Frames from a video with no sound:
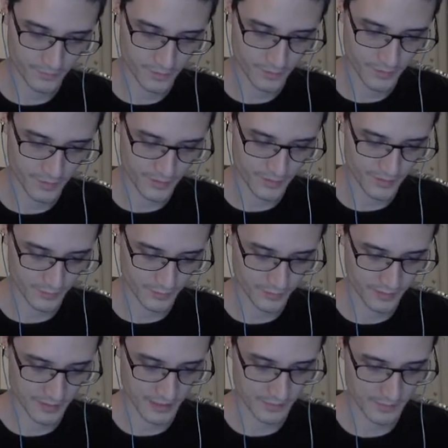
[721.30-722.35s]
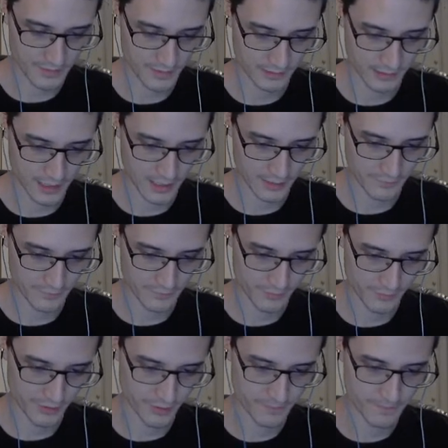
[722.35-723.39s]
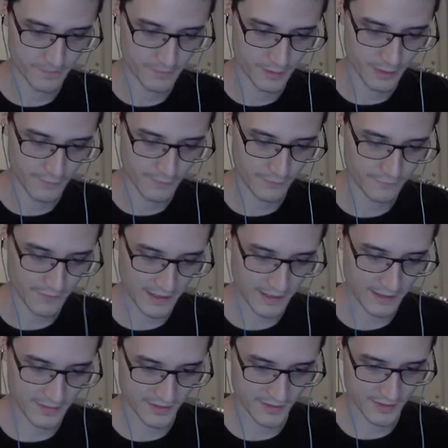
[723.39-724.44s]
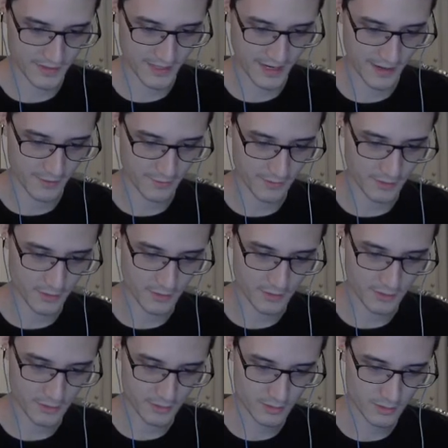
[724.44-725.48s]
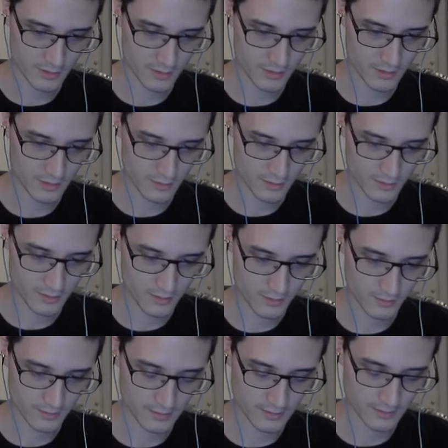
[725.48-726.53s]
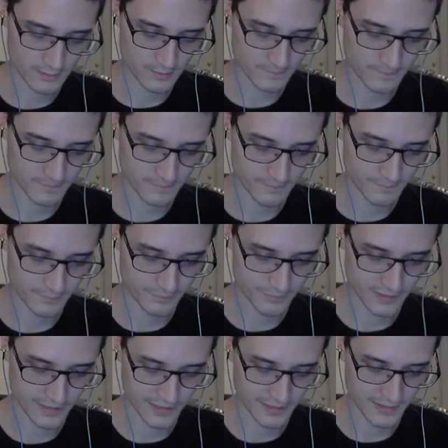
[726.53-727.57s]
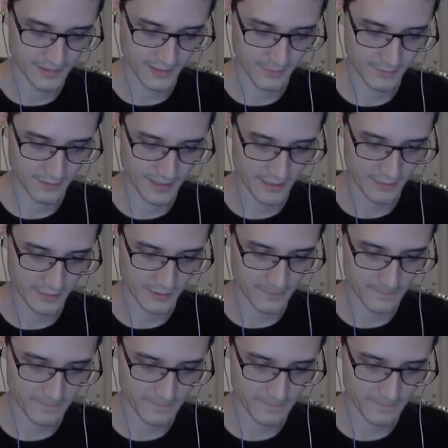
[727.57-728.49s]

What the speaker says: here's a really tempting line for me. If I fire this down, well, yeah, it's not really that great.